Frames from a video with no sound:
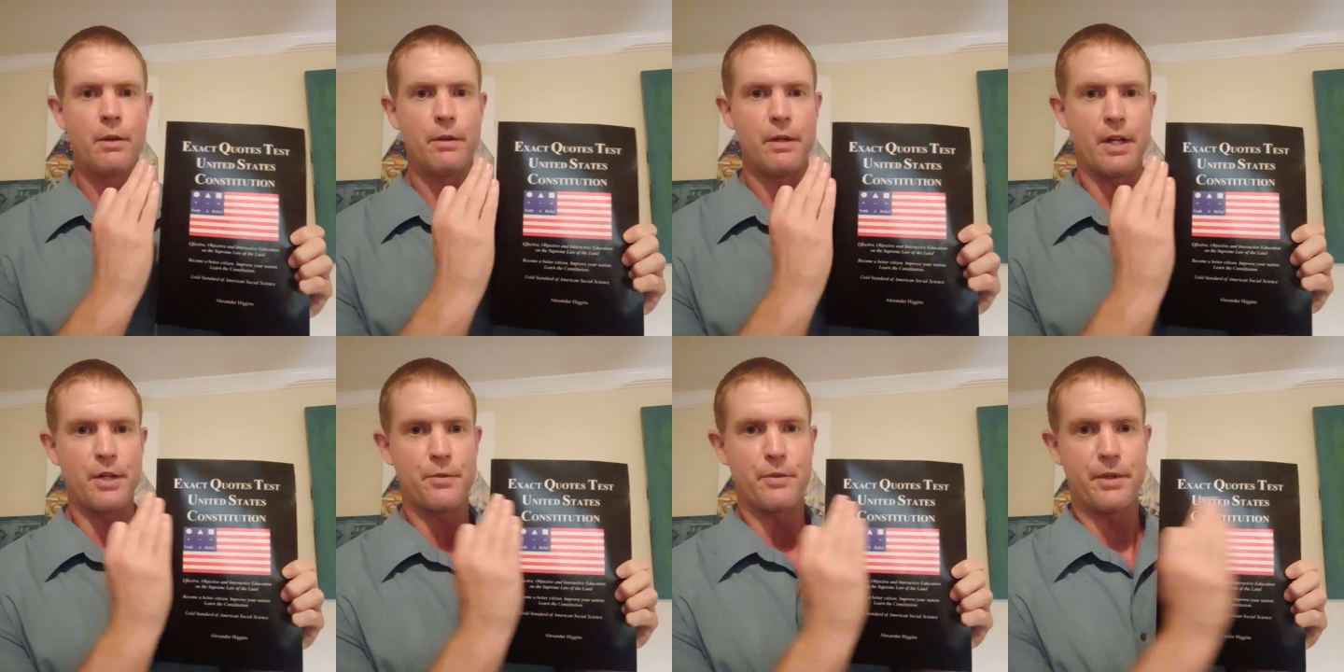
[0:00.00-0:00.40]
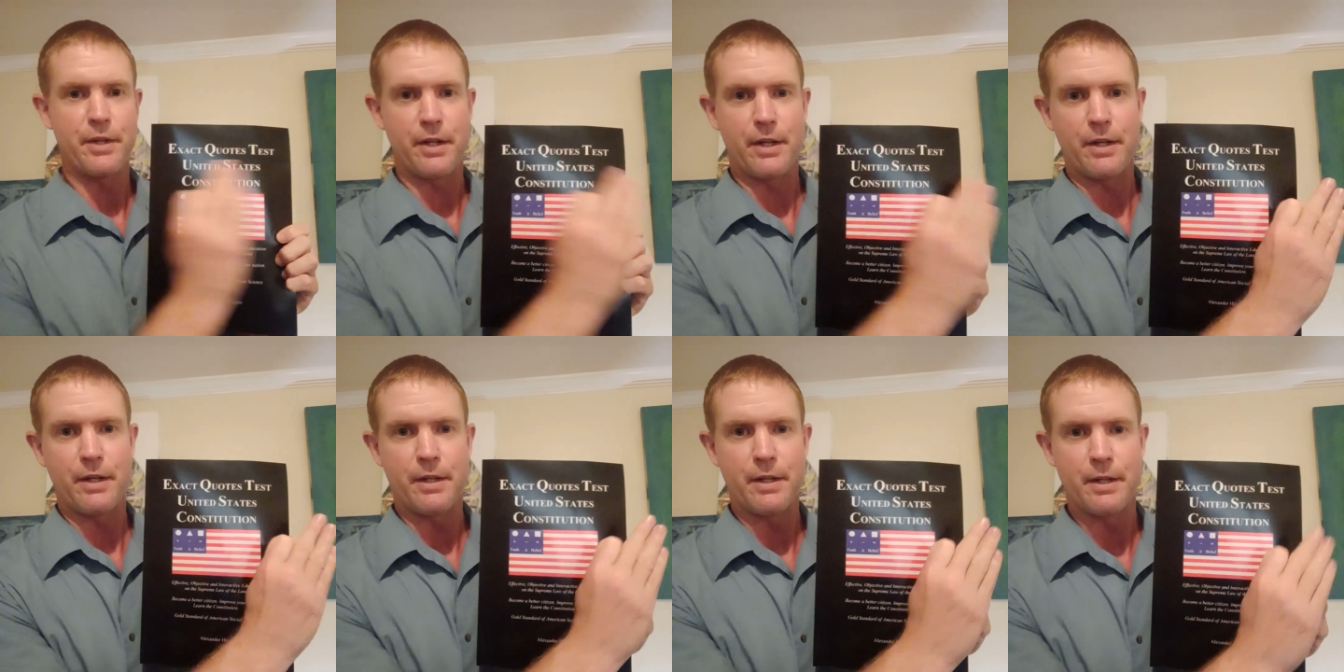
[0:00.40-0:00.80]
That's what
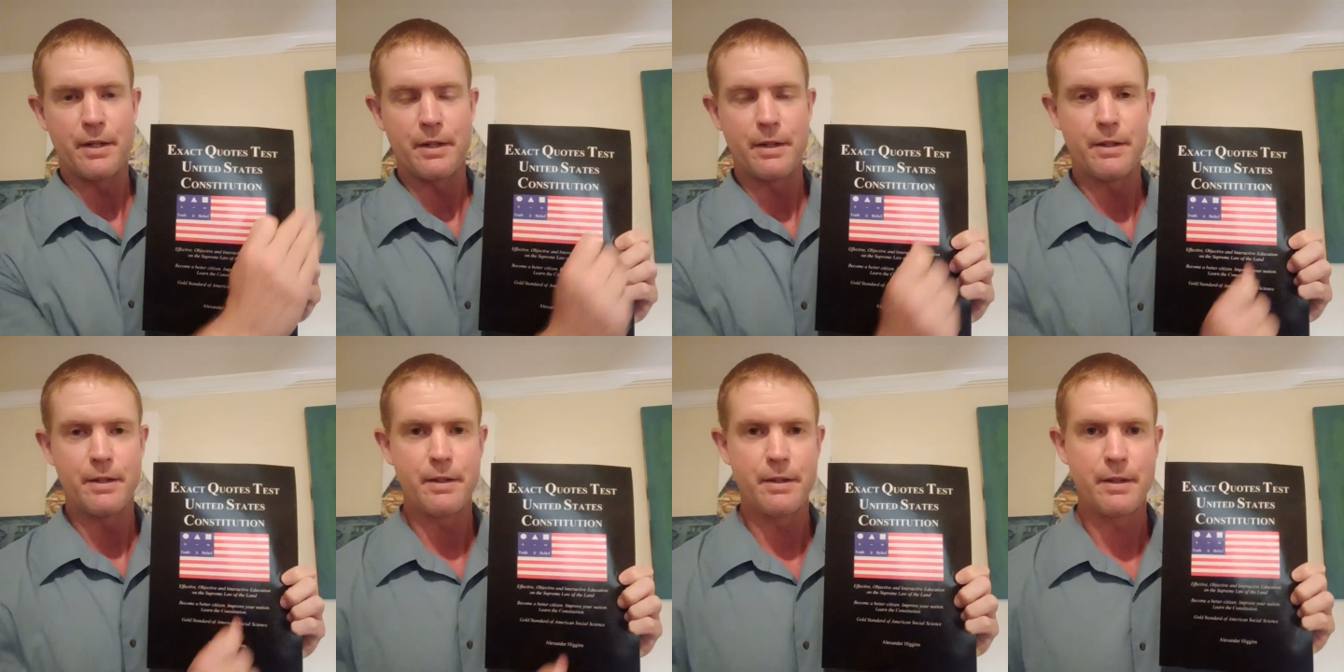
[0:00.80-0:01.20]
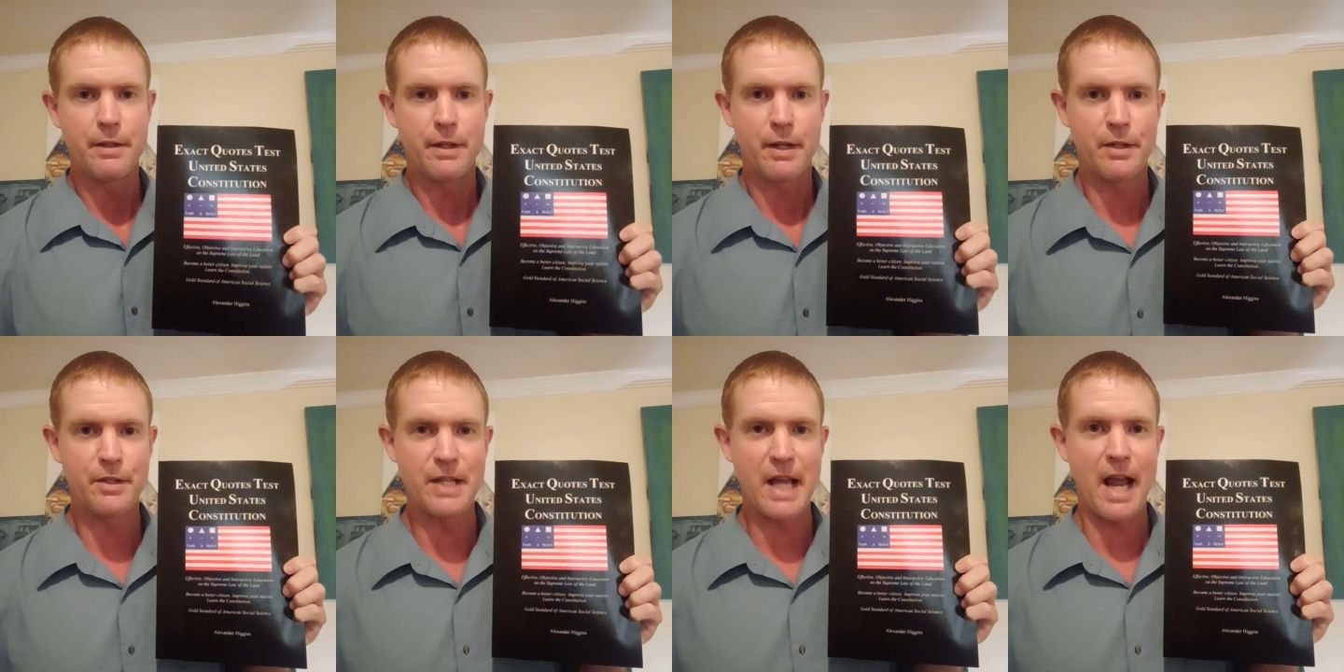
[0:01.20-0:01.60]
the
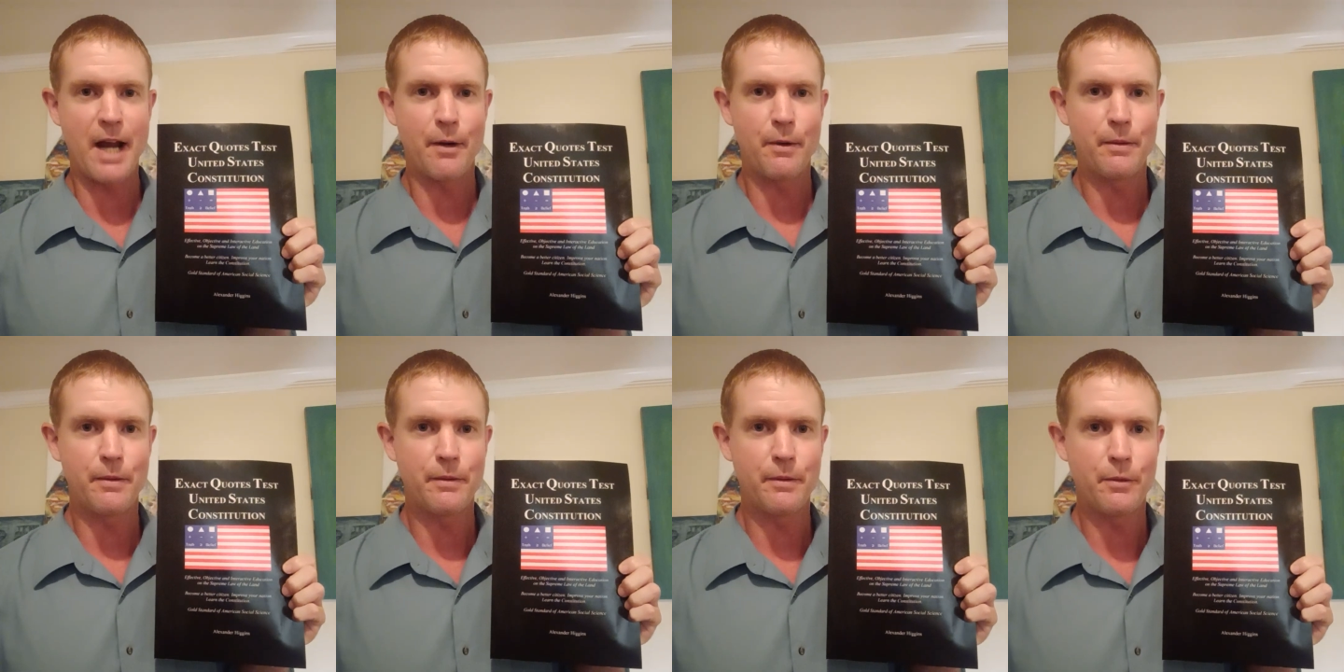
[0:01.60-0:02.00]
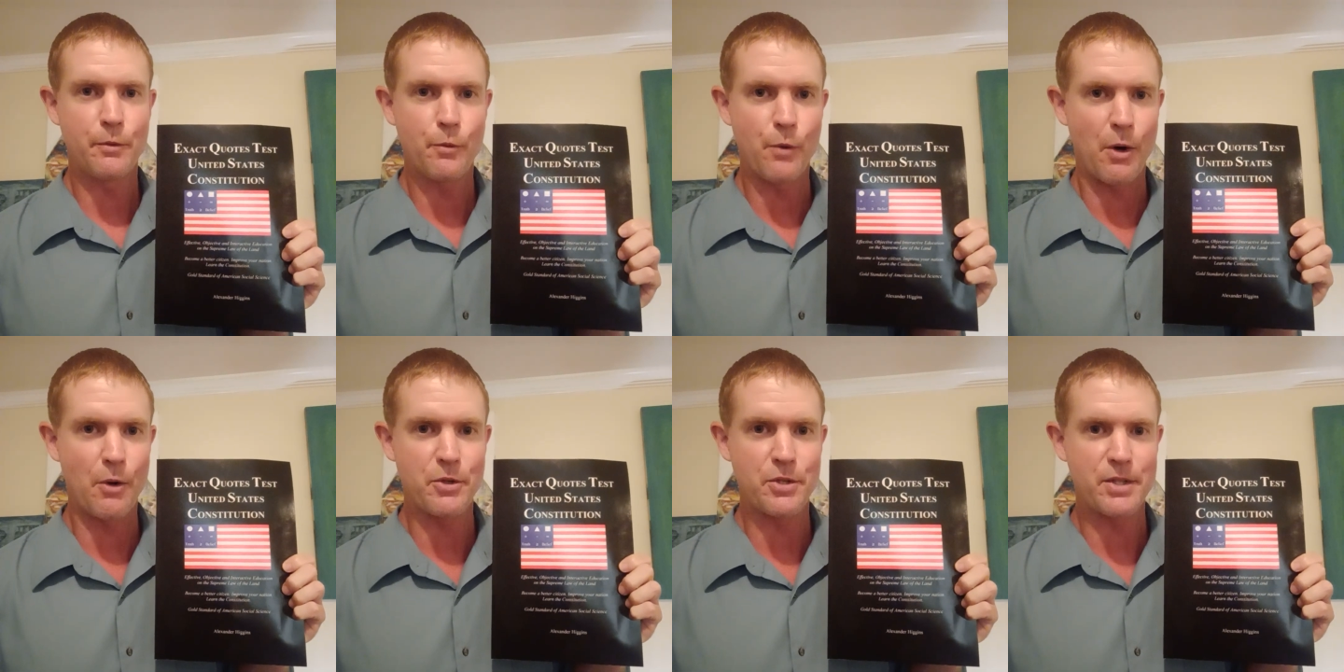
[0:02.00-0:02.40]
exact
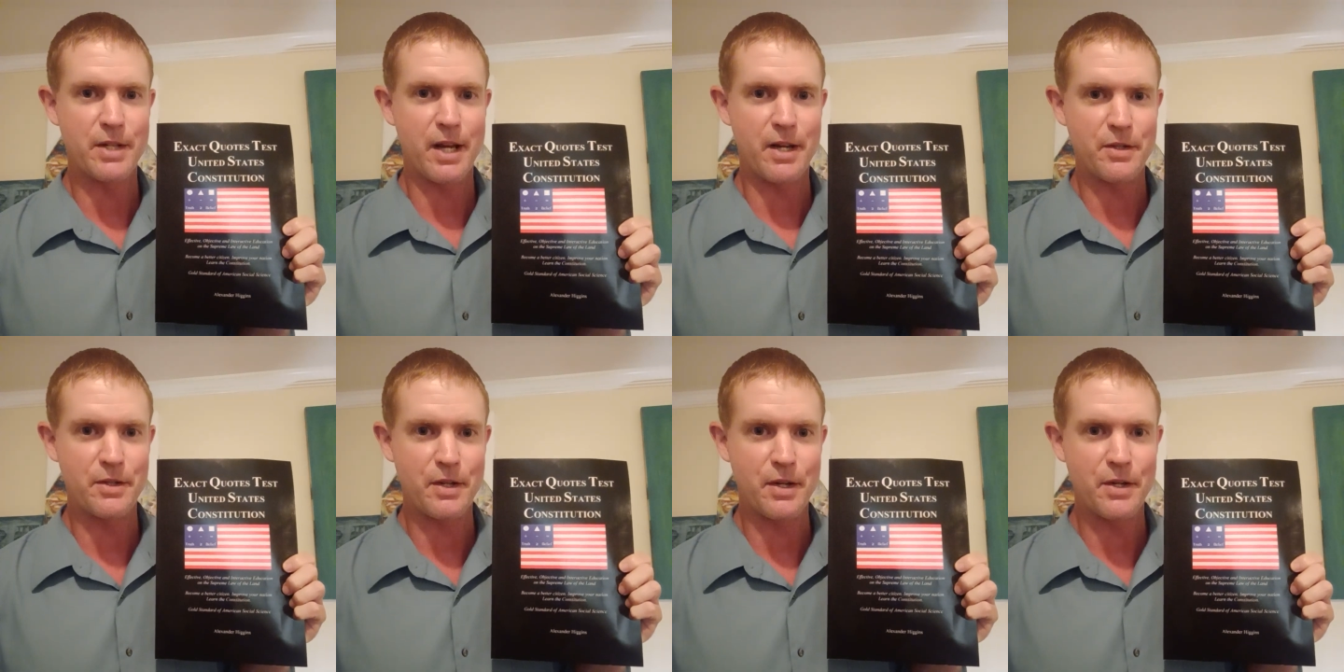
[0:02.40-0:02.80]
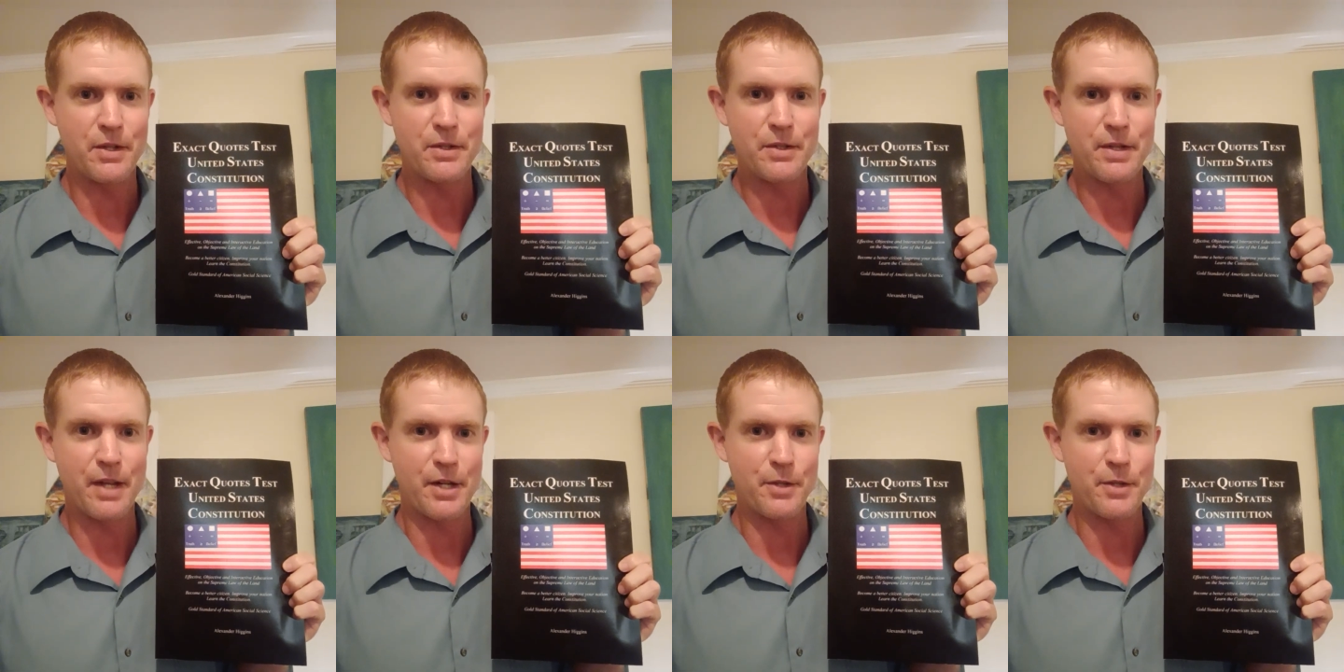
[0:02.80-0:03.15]
quotes test is.